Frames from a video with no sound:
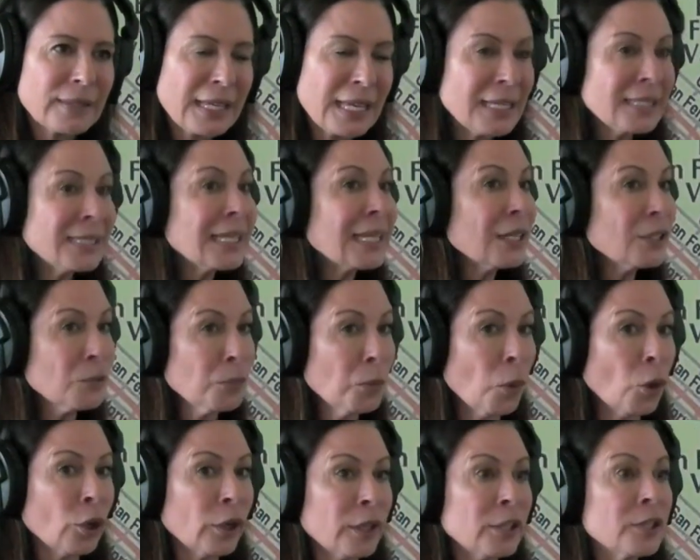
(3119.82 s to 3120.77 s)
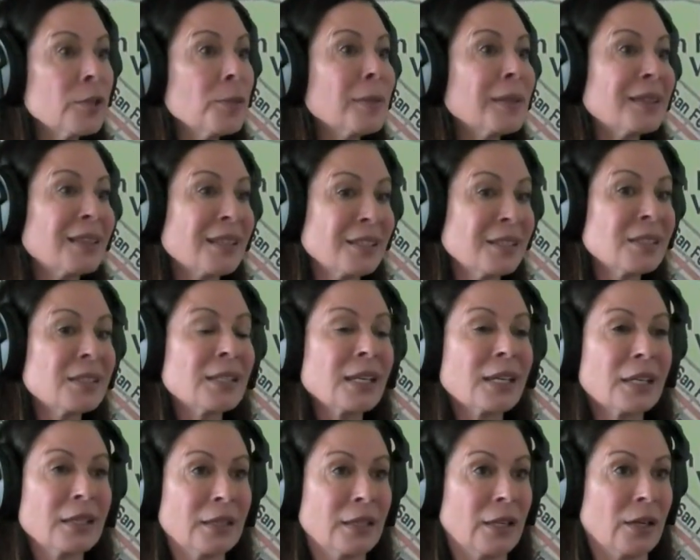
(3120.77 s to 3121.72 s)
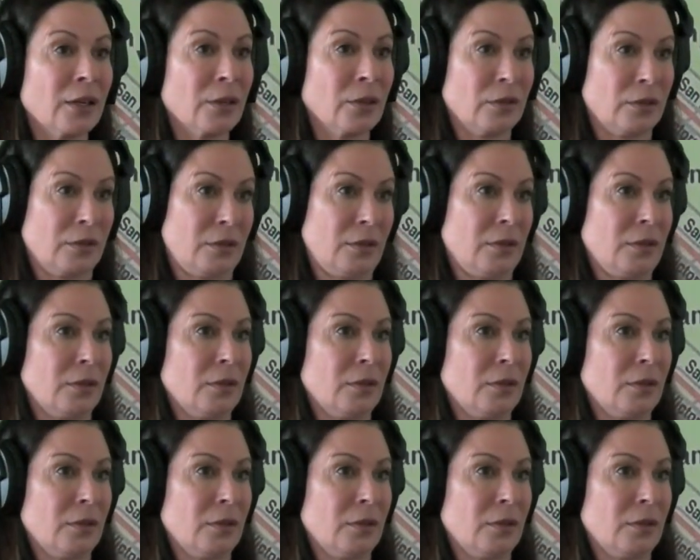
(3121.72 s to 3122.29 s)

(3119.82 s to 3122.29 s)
Kissing is more intimate than sticking their